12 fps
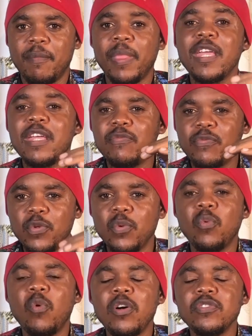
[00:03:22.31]
If you
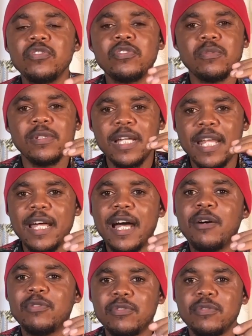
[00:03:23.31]
want to learn
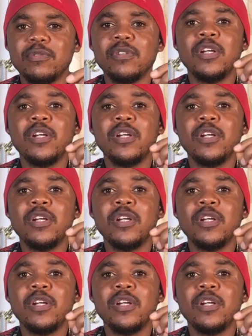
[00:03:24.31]
how to